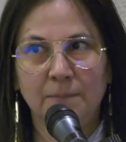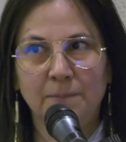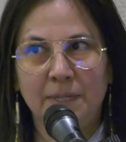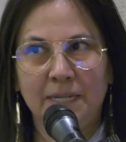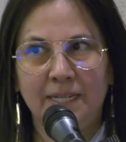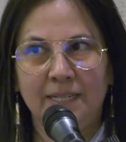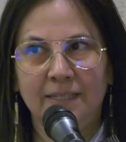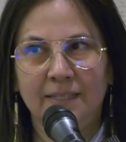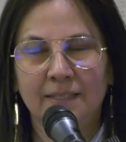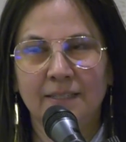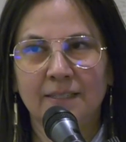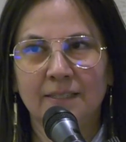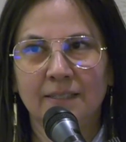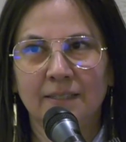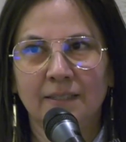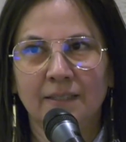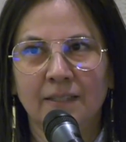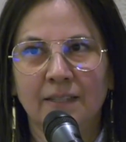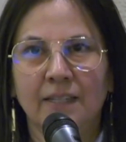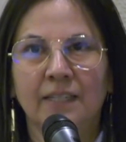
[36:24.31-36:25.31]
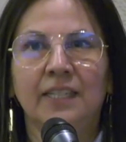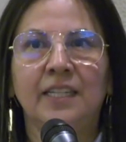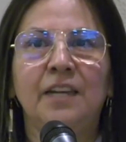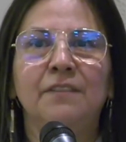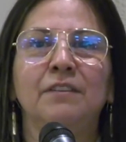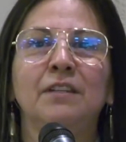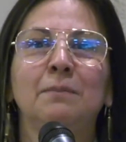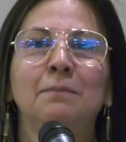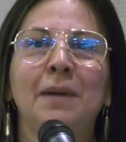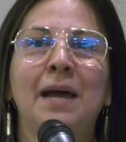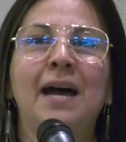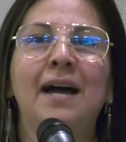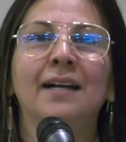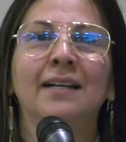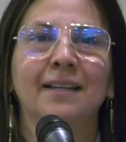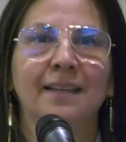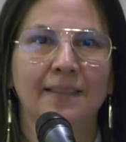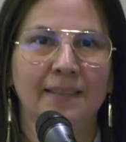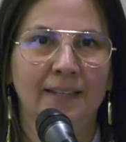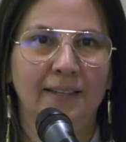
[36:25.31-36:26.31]
means giving
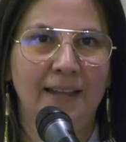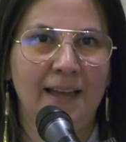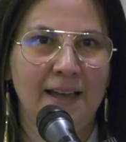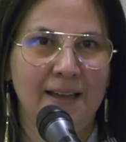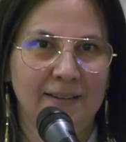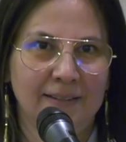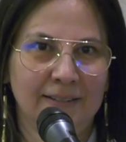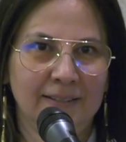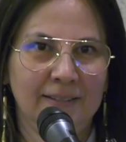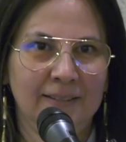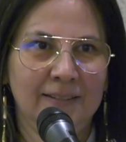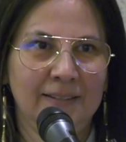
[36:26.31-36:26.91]
back the land.